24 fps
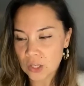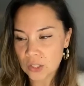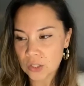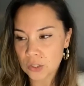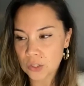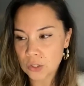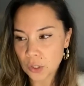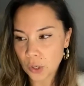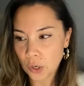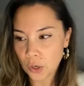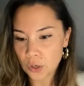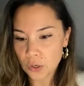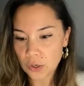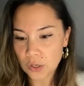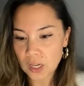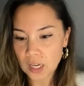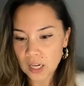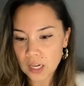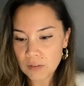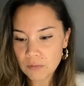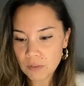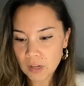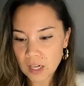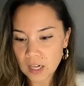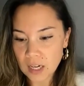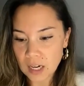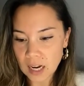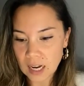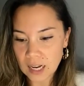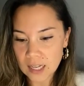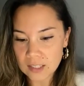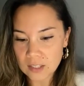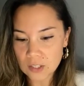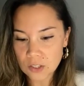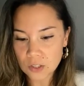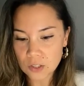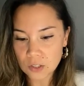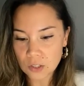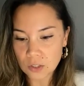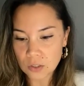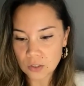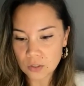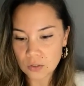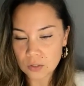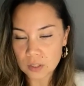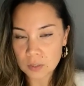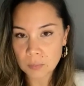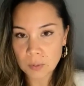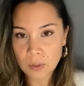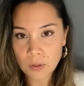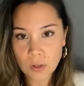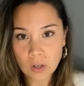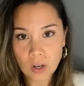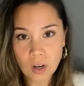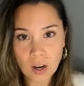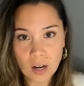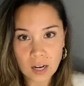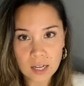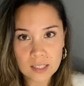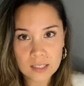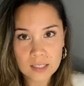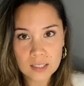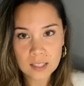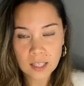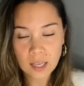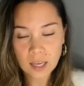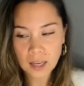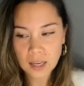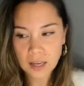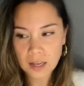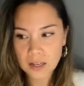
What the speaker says: So in regards to spirit guides,